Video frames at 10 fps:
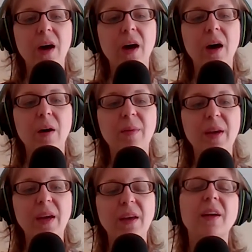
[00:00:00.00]

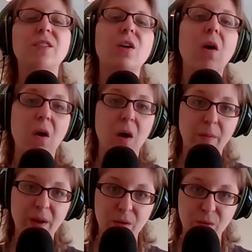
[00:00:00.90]
And that's a
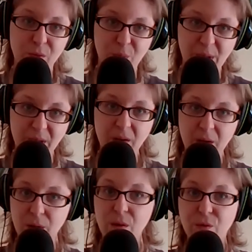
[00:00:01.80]
common
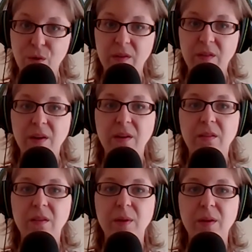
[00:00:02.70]
reason for a sitting
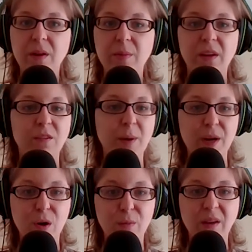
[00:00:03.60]
disability, but it's by
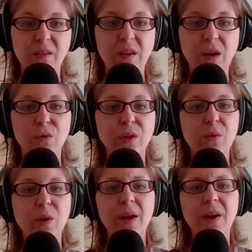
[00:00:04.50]
no means the
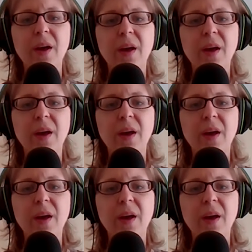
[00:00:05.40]
only one.